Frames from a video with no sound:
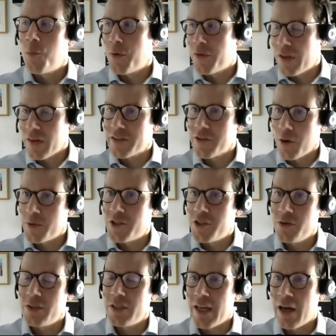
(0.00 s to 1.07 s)
We think there's an
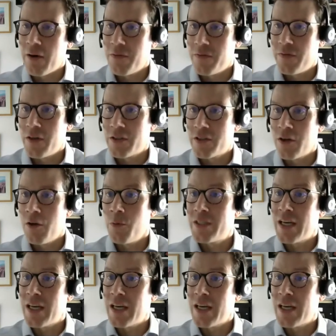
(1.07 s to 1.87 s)
opportunity now for First Solar,